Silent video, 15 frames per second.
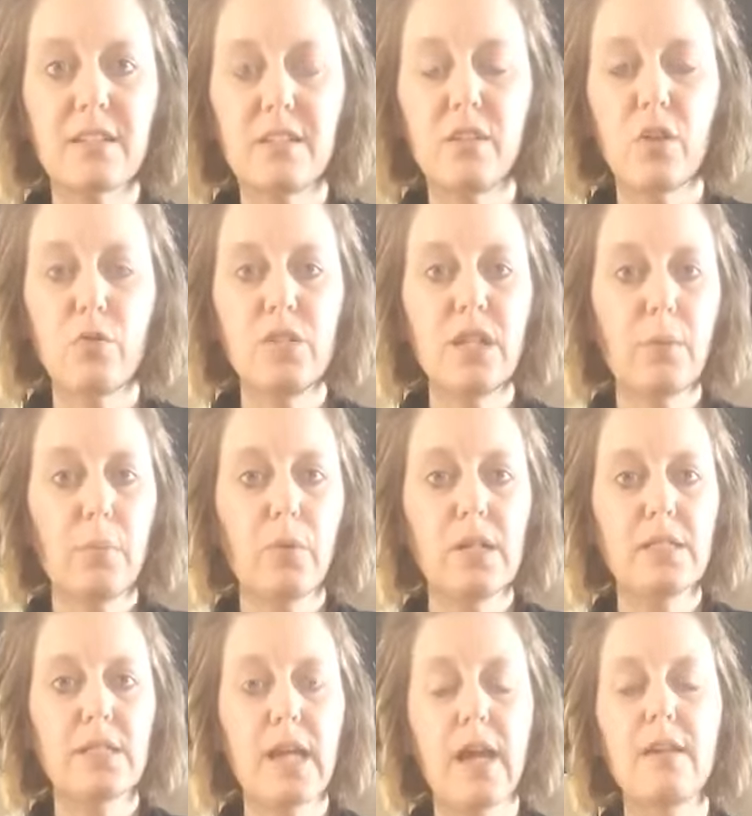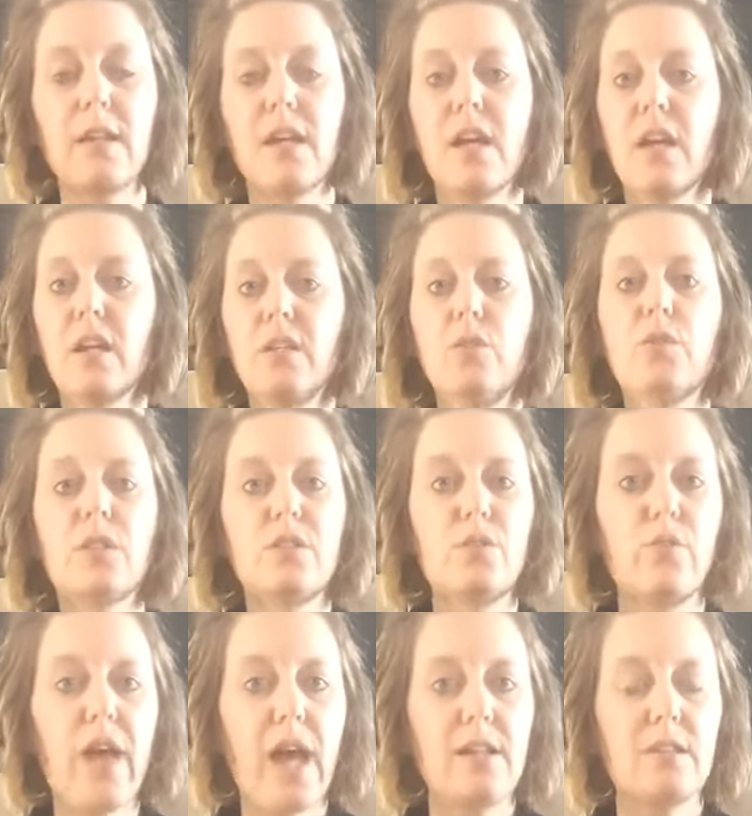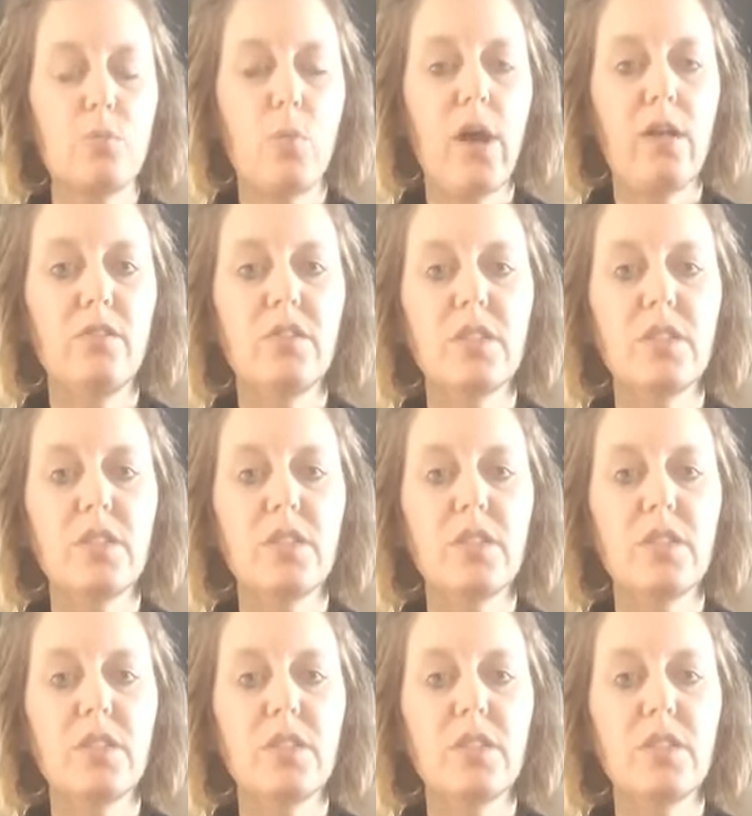you don't need a preset, you can do that as well.